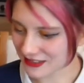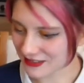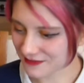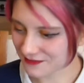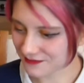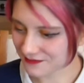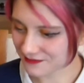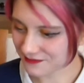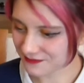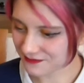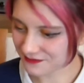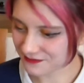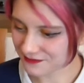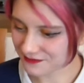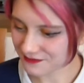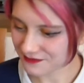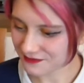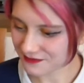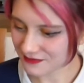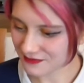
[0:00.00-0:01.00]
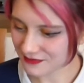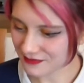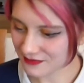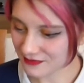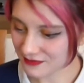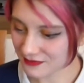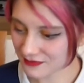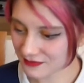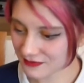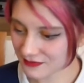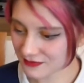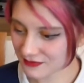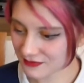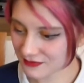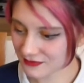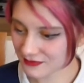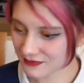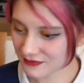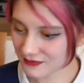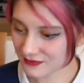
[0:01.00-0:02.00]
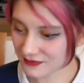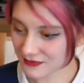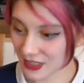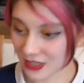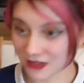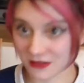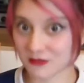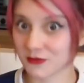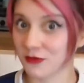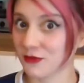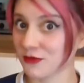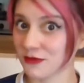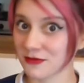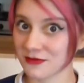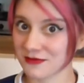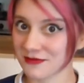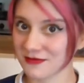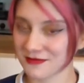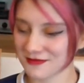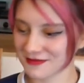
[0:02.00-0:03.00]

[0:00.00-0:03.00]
Well, we get more description of her now. Her black hair